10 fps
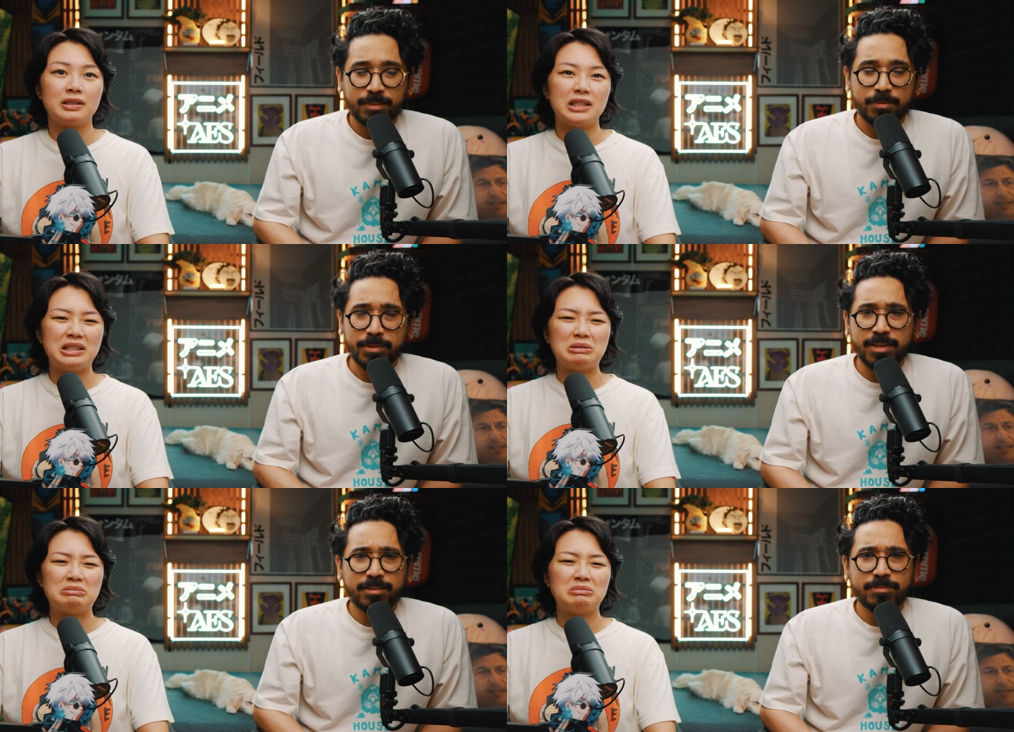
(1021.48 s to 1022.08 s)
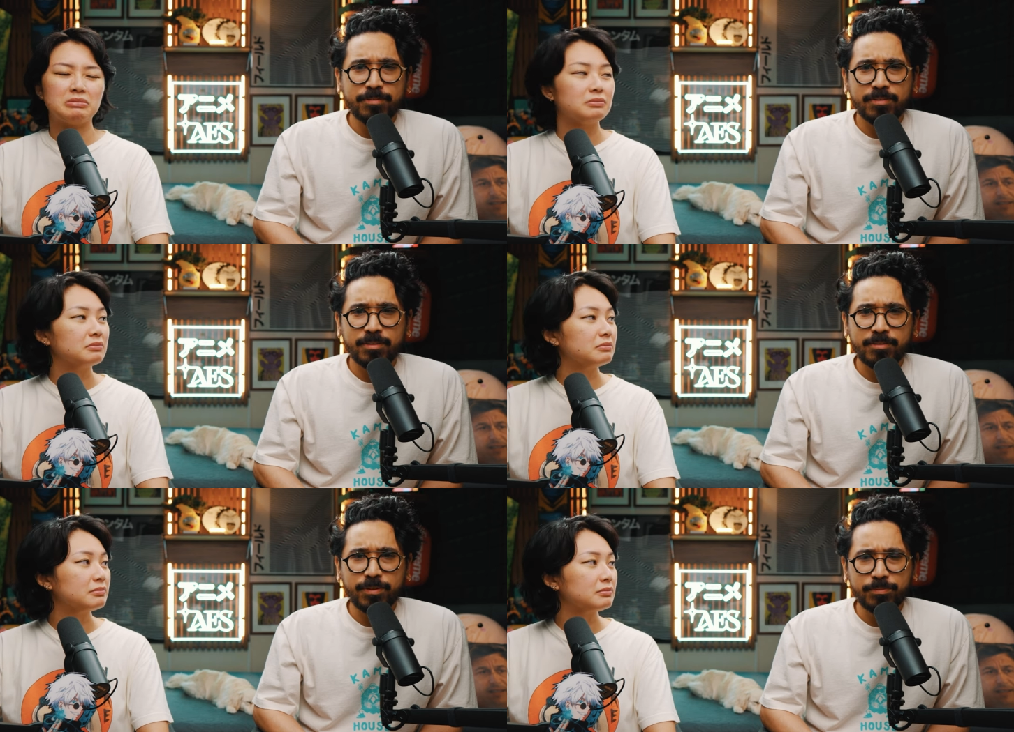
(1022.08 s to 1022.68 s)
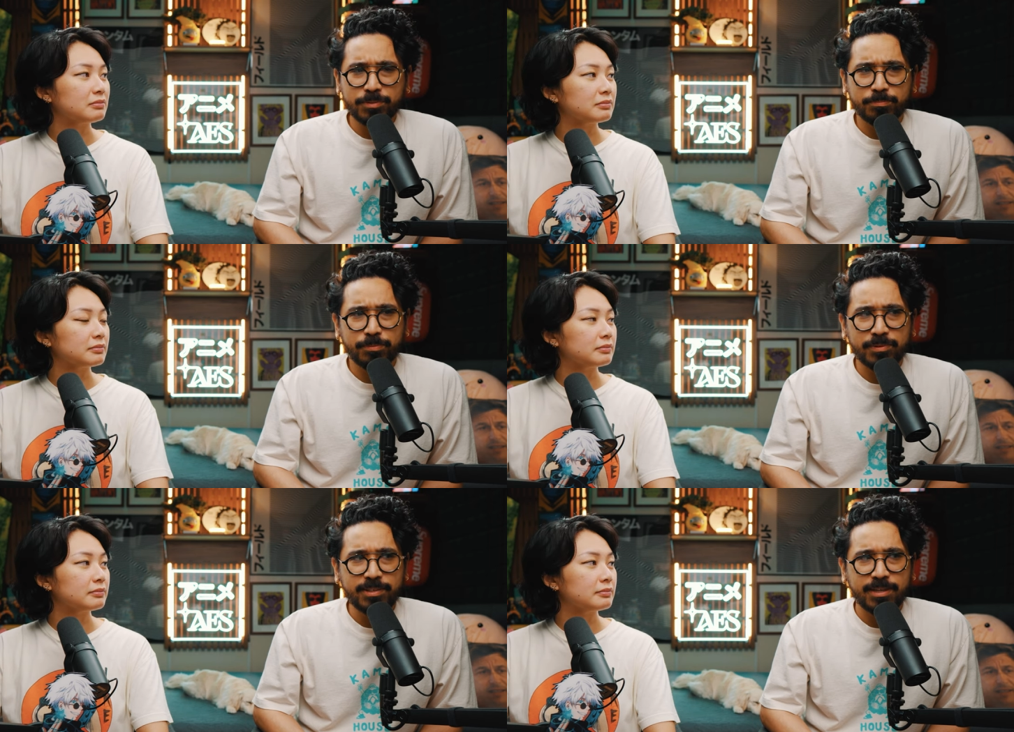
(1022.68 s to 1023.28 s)
Speaker 1: but yeah. yeah, this this fight was
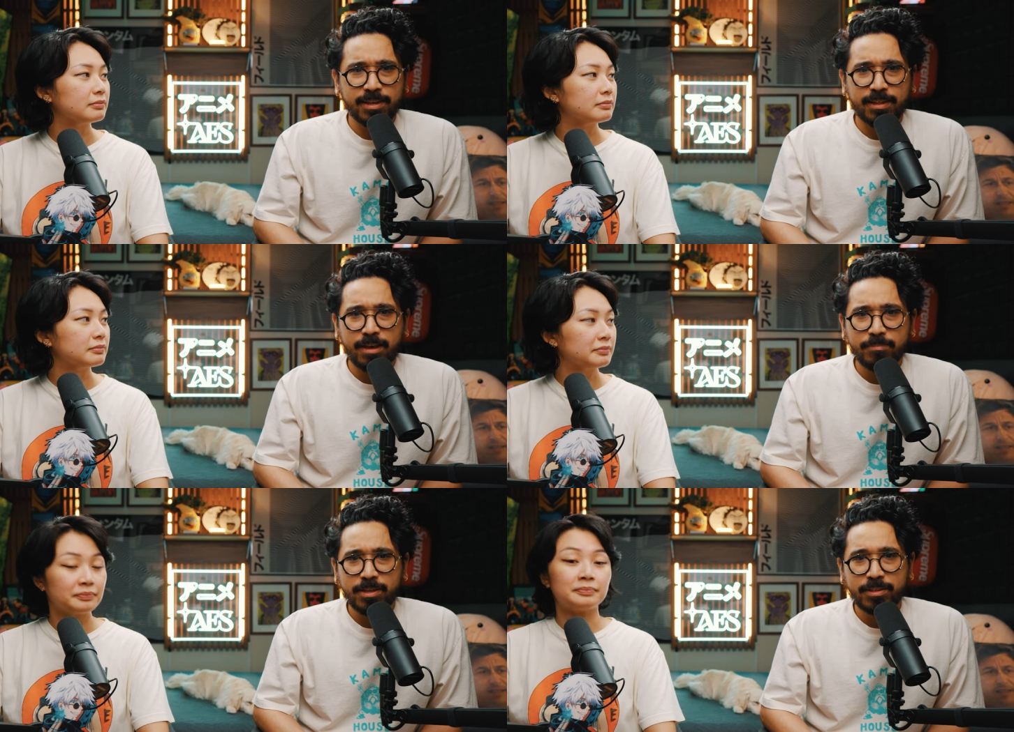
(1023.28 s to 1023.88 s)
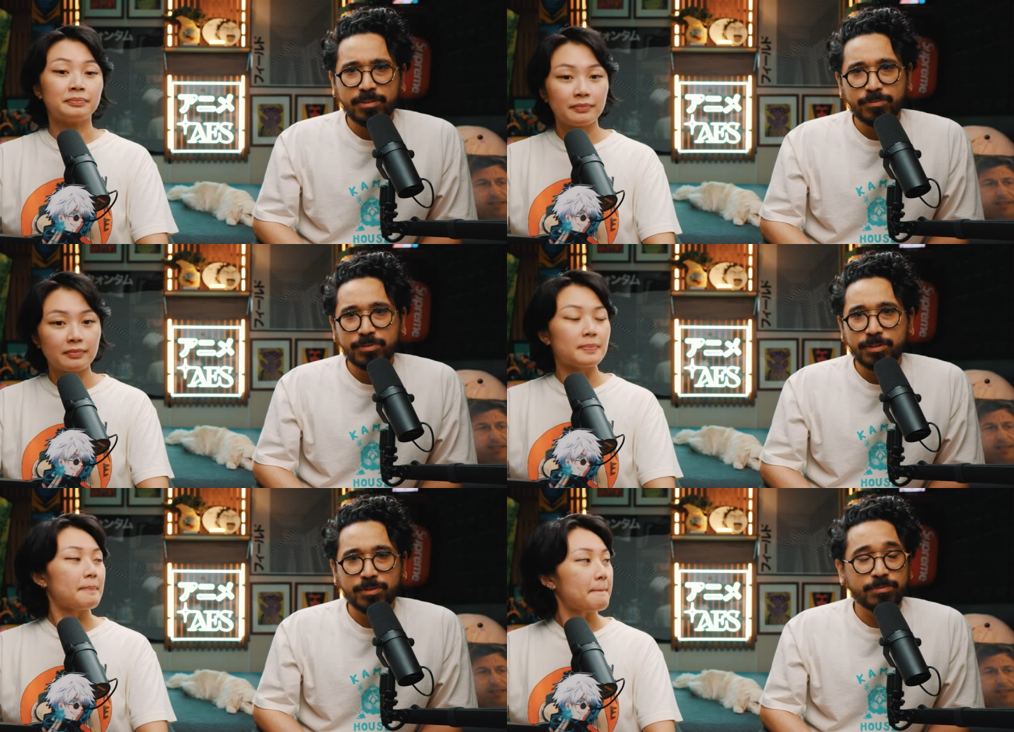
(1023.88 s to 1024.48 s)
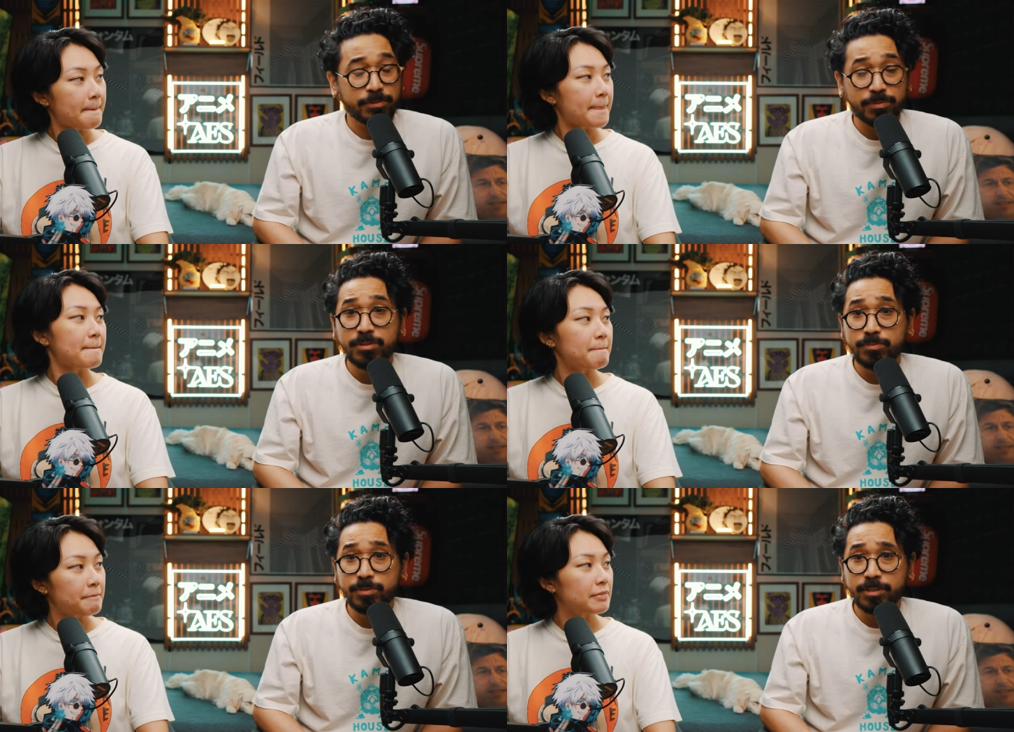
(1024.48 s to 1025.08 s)
pretty dynamic. It looked really it
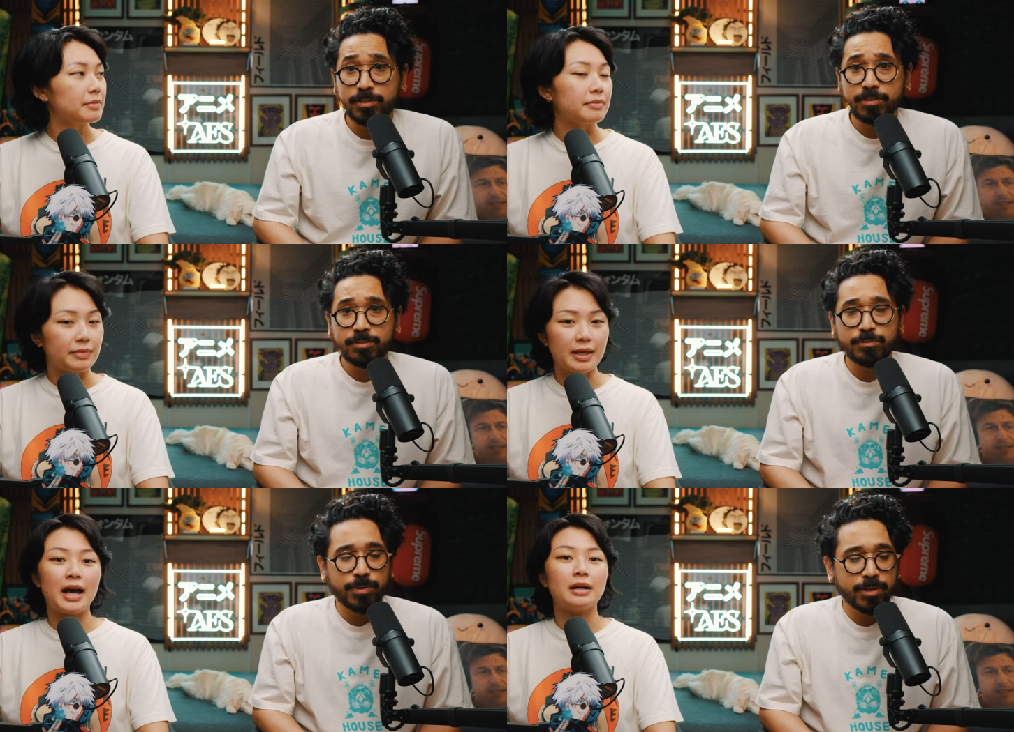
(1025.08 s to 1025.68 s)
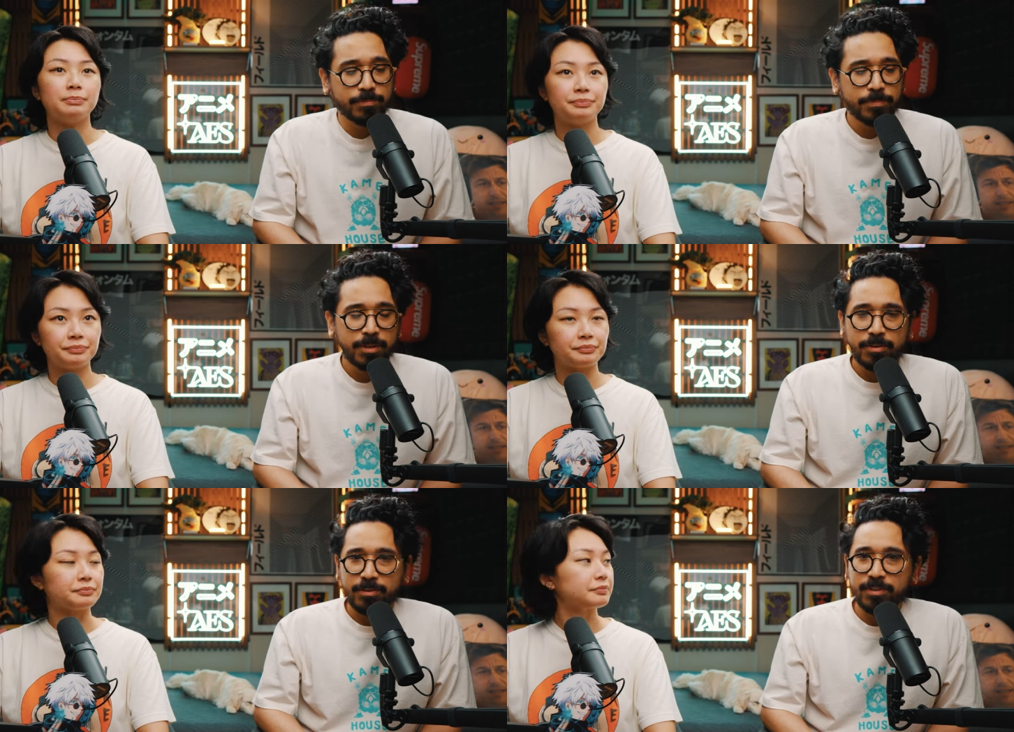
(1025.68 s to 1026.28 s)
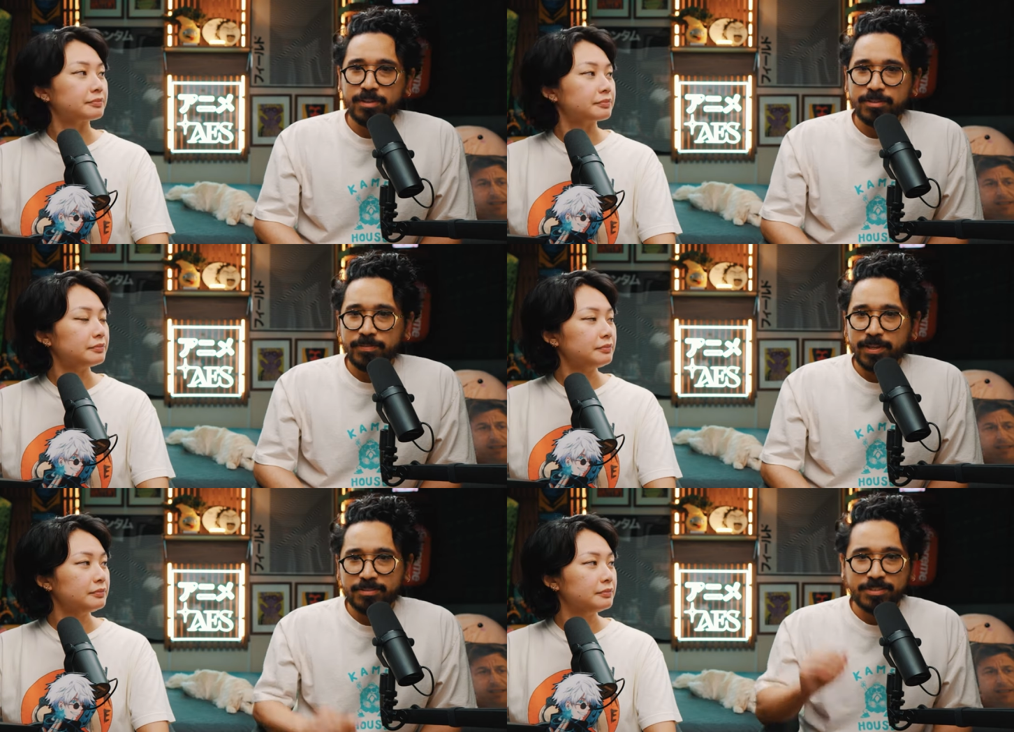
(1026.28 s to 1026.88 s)
looked really good as yeah. well a lot of
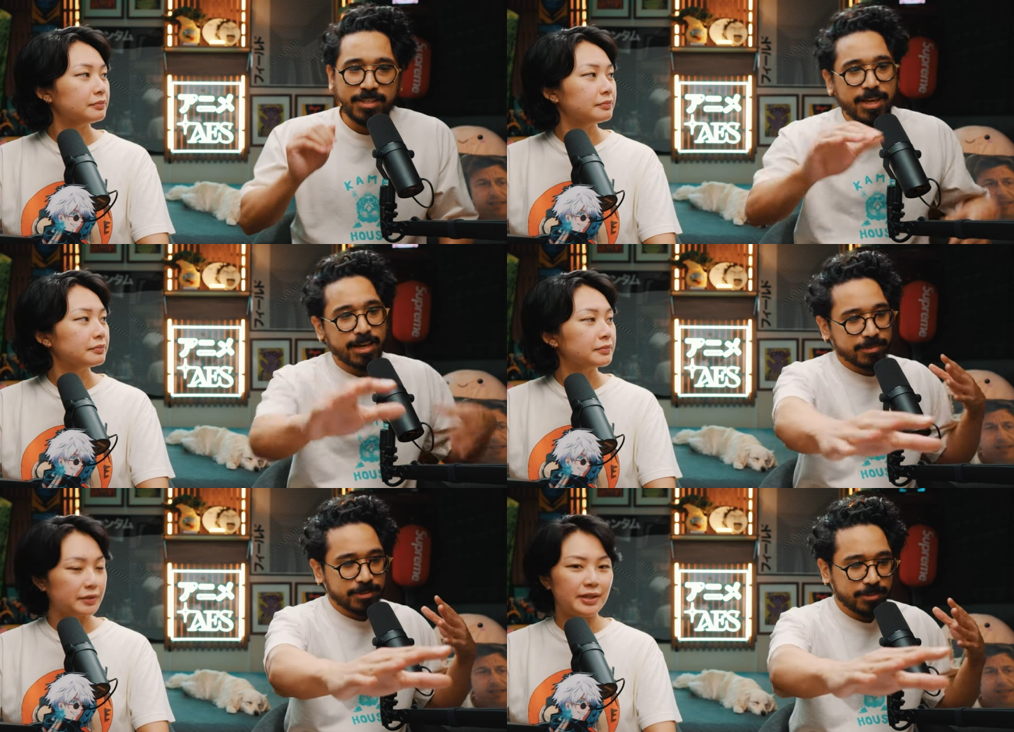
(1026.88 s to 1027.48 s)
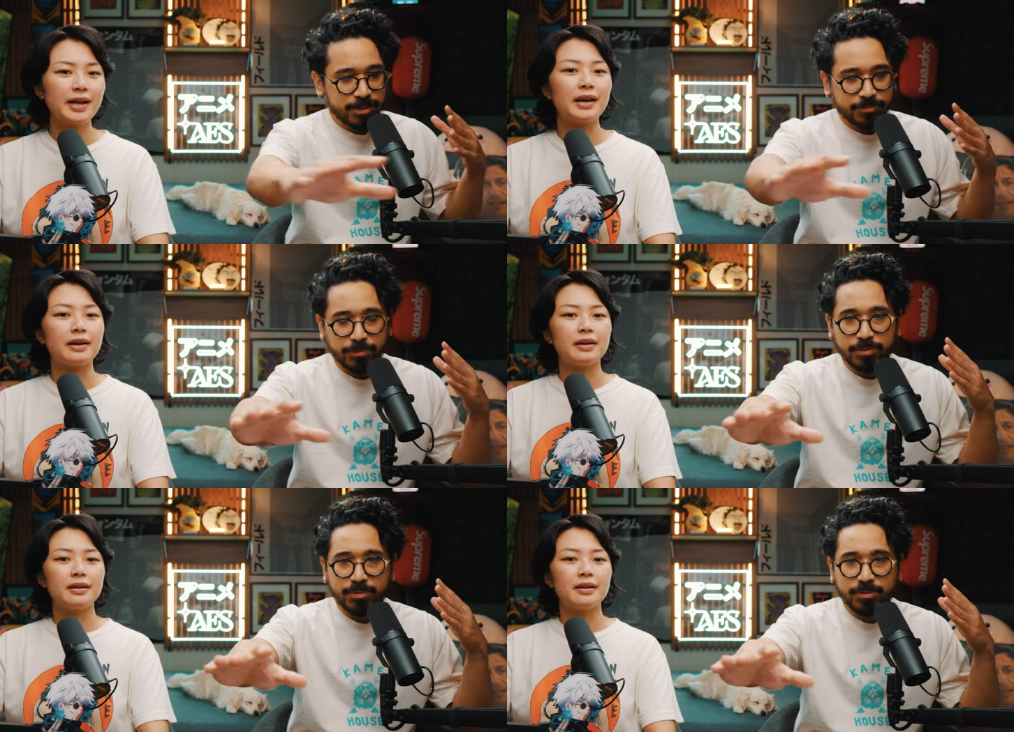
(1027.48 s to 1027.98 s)
like z-axis yeah. stuff going